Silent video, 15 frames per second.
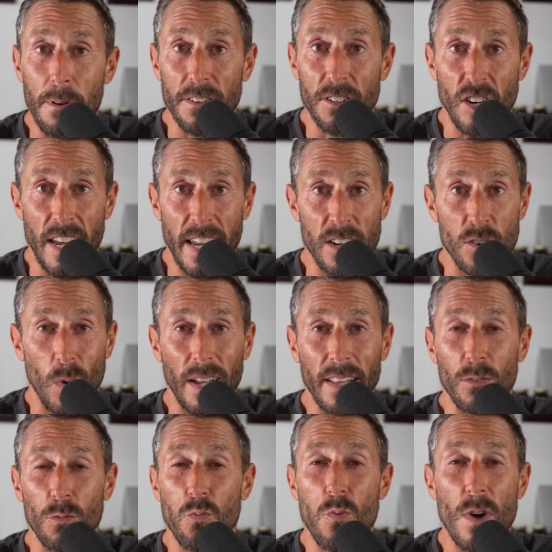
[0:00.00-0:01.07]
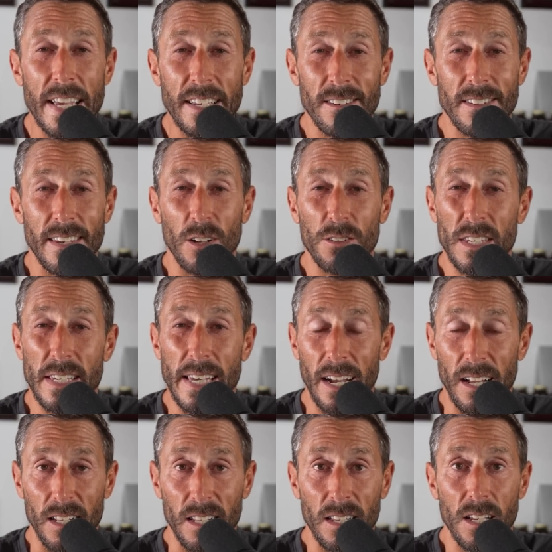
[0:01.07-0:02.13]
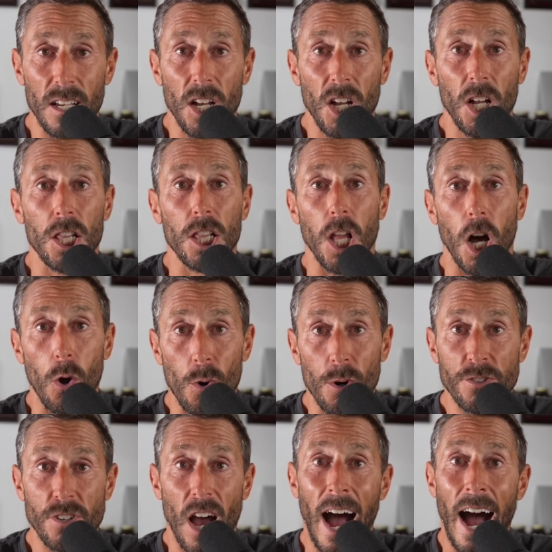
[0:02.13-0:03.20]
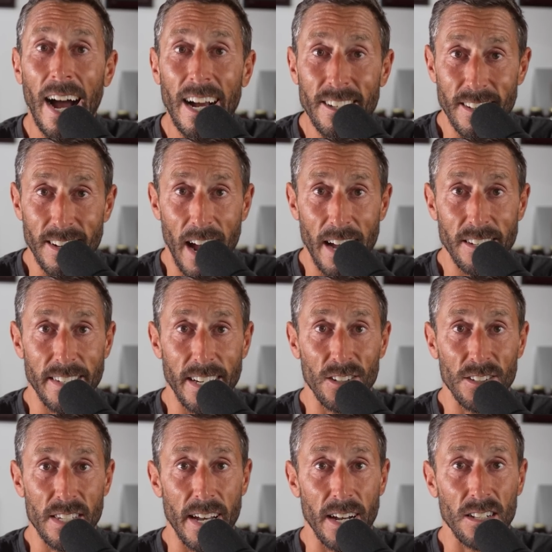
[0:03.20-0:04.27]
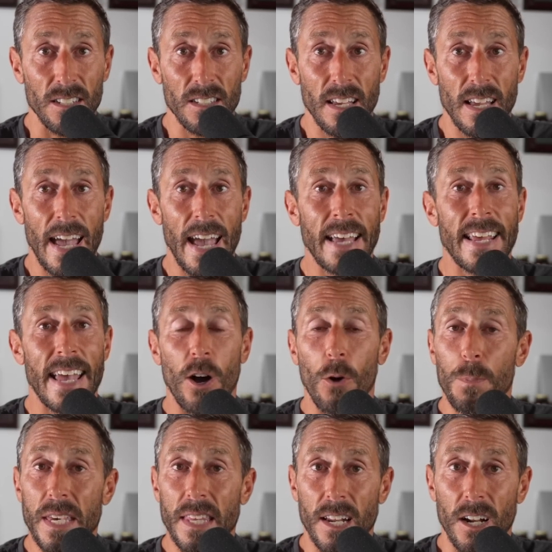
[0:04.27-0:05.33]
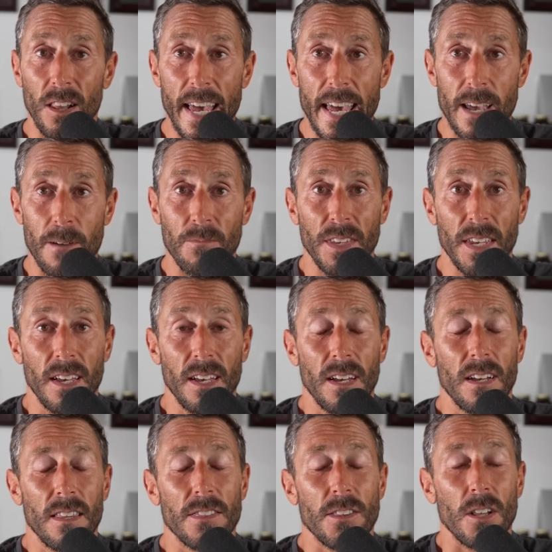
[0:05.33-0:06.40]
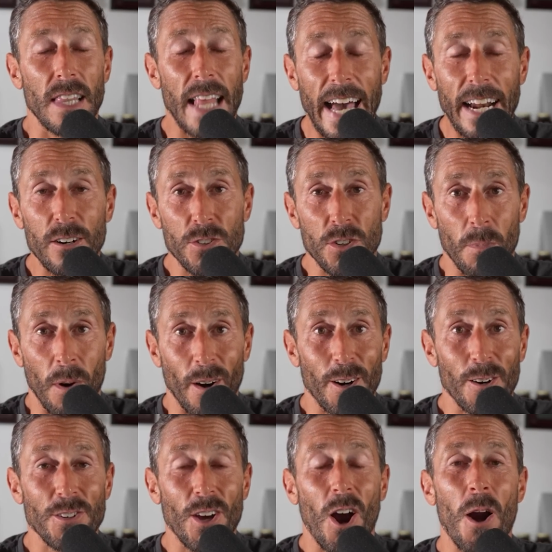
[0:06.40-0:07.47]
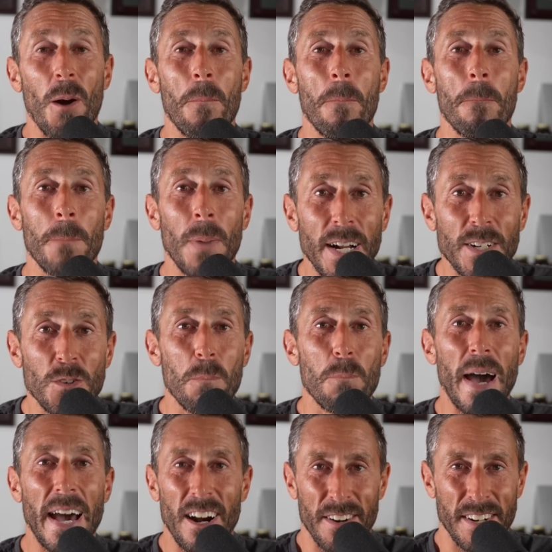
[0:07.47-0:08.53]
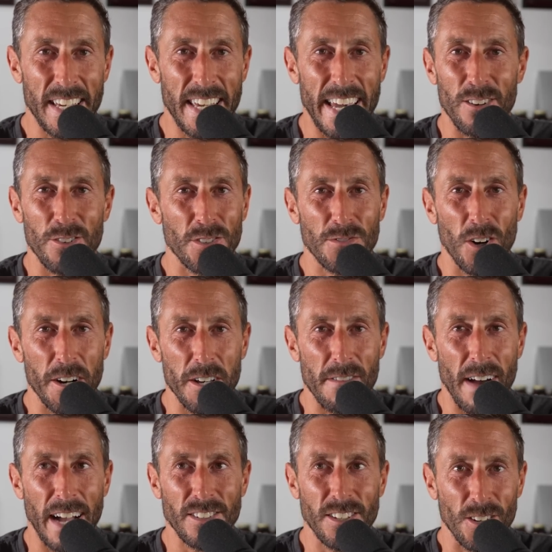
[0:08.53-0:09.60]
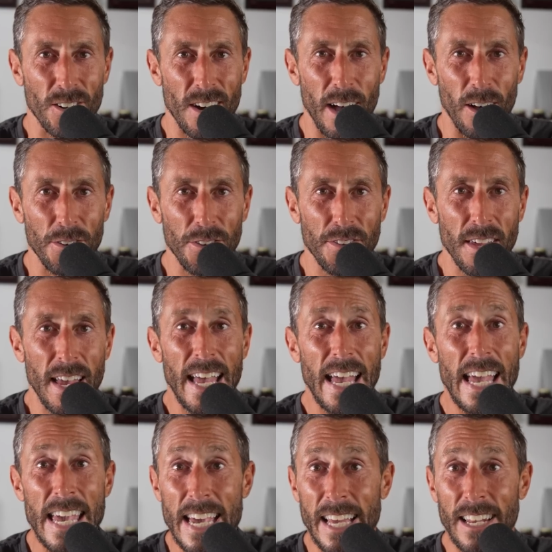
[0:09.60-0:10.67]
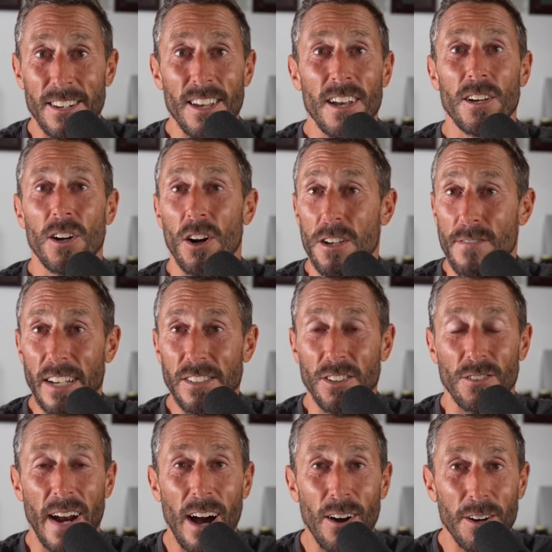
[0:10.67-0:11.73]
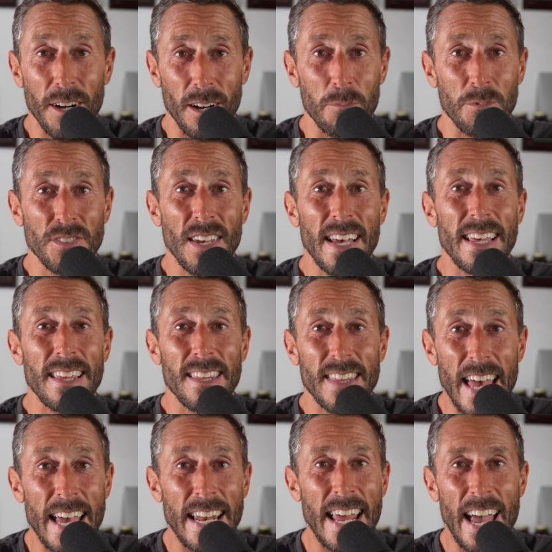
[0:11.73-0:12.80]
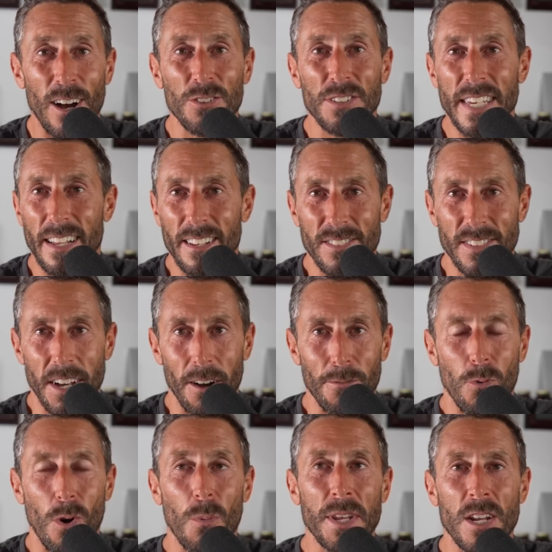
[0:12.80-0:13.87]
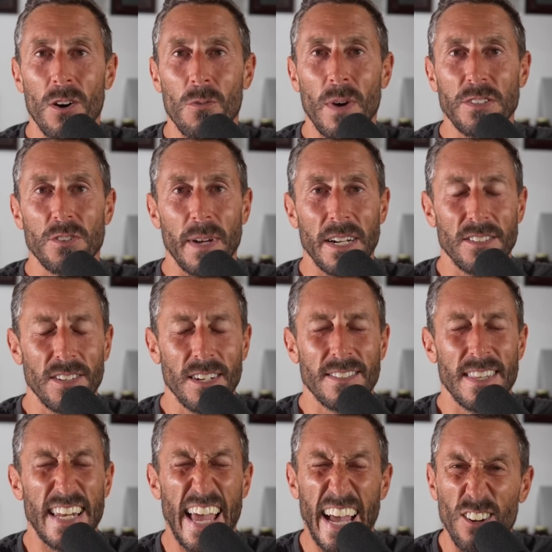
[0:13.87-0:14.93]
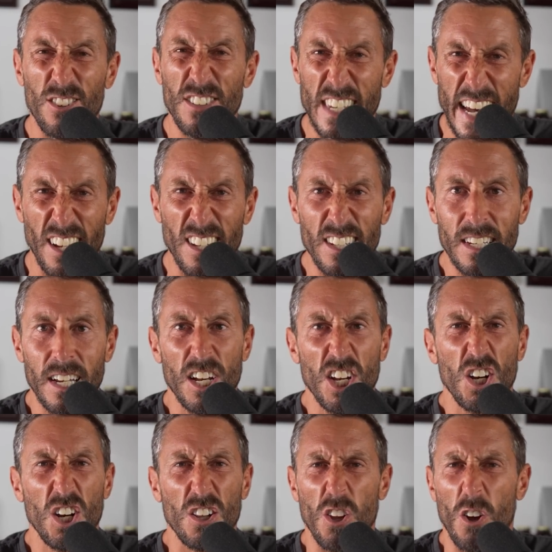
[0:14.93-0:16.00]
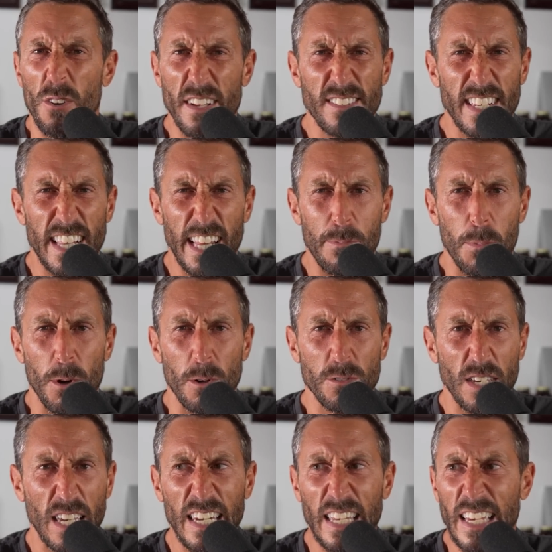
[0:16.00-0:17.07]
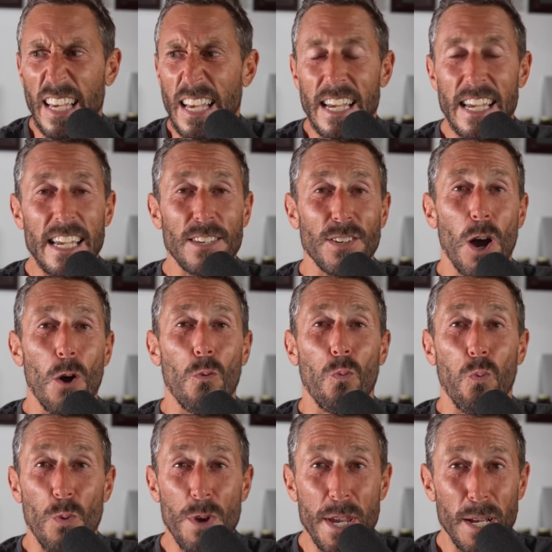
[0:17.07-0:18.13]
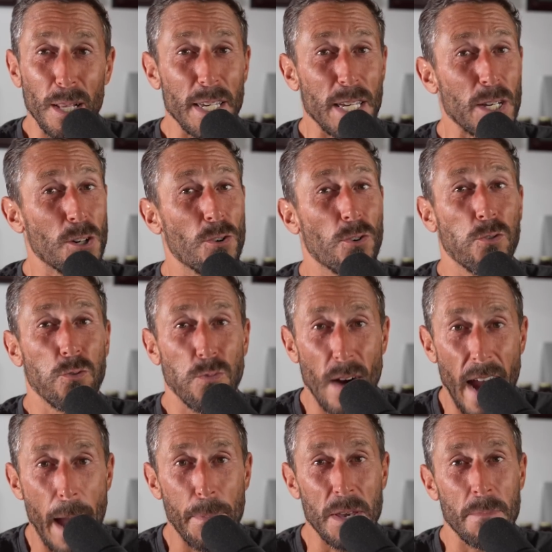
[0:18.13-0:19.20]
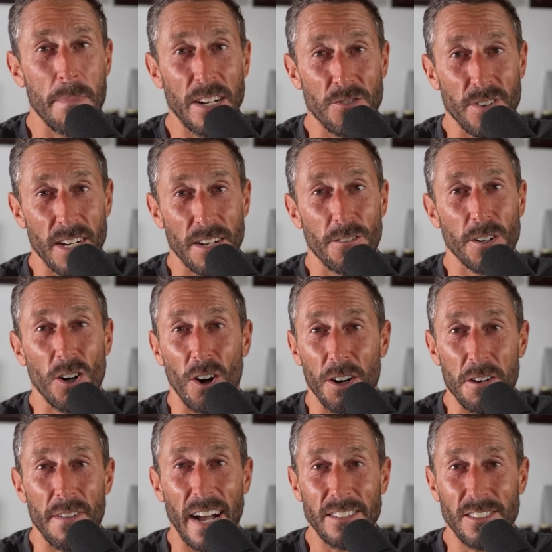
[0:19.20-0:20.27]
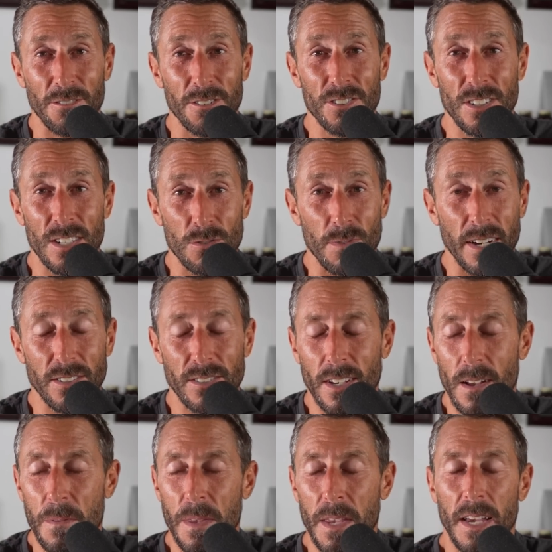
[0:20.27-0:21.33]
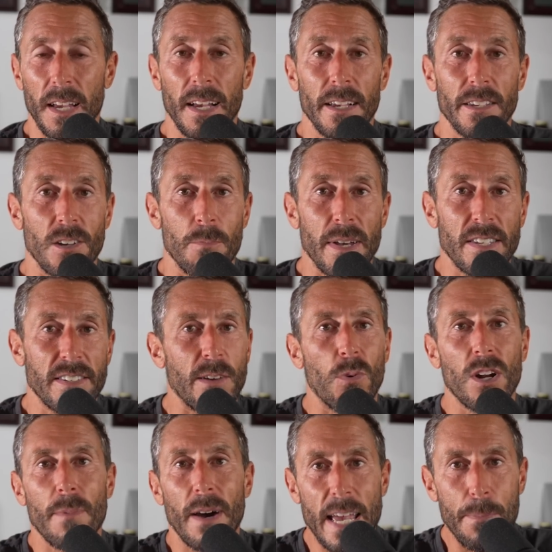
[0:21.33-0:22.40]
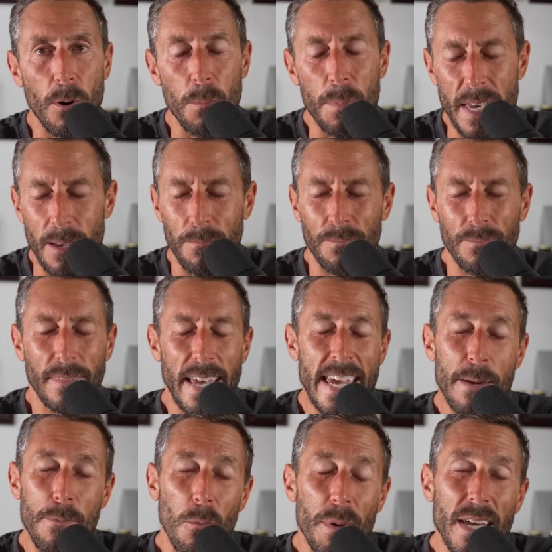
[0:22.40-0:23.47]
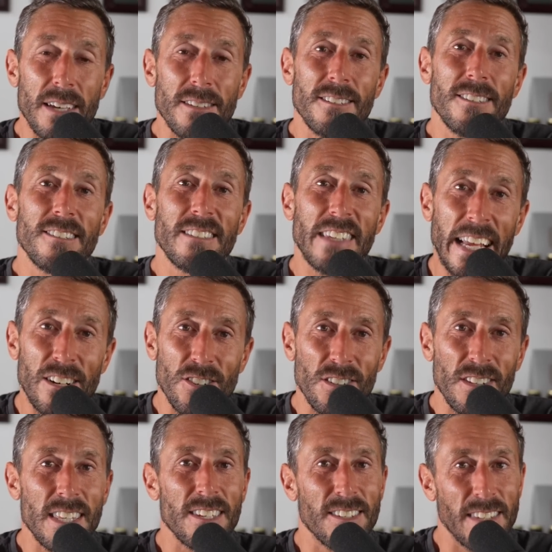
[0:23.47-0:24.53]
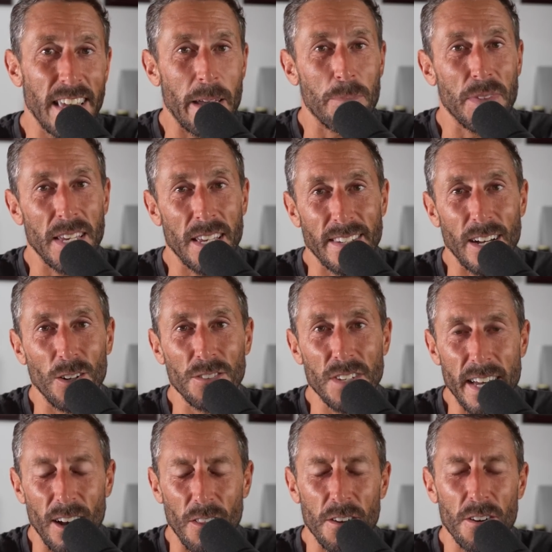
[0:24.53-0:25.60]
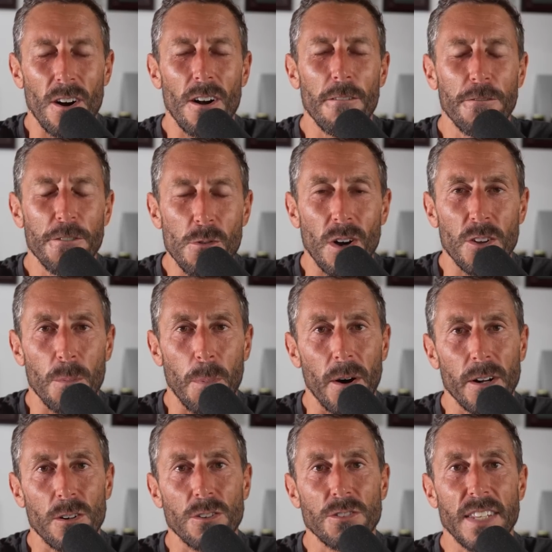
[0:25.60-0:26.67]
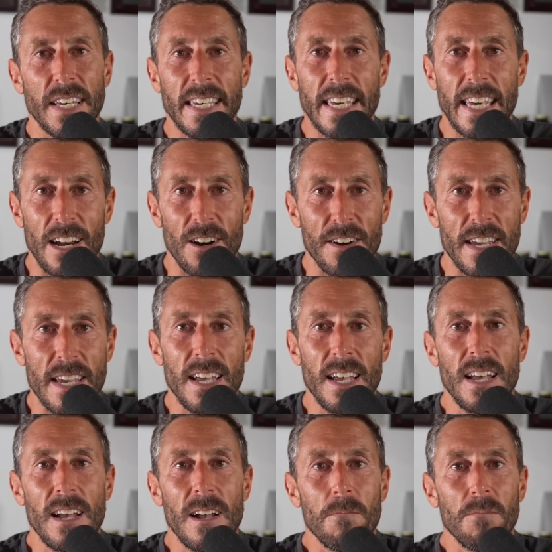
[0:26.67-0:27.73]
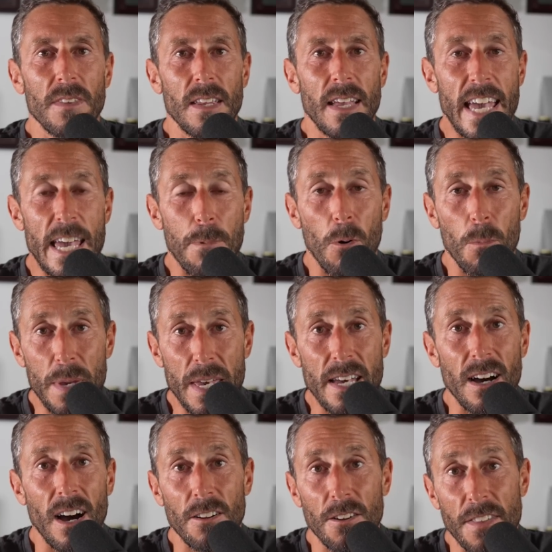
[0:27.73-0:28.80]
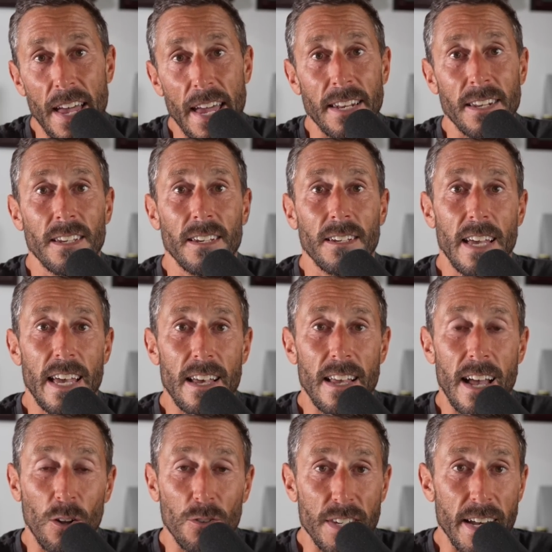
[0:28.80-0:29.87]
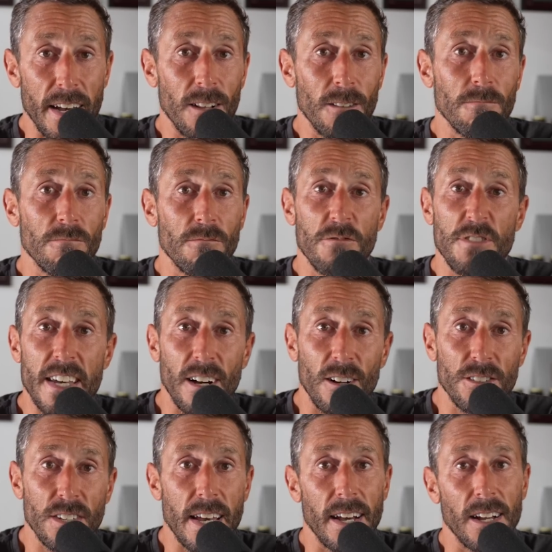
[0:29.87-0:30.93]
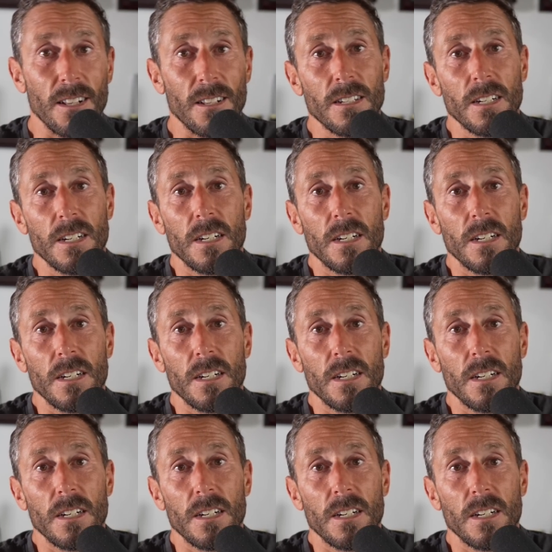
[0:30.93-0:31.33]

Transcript: of a change, while it raises LDL, lowers oxidized LDL and LP little a. The latter two markers are much better indicators of cardiovascular health and cardiovascular outcomes than LDL itself. What we know in Western medicine is that LDL, low density lipoprotein, is a really crappy metric for cardiovascular disease risk. Some may say, what about ApoB? ApoB is essentially the same thing as LDL. There are a few other particles that carry ApoB other than LDL, VLDL,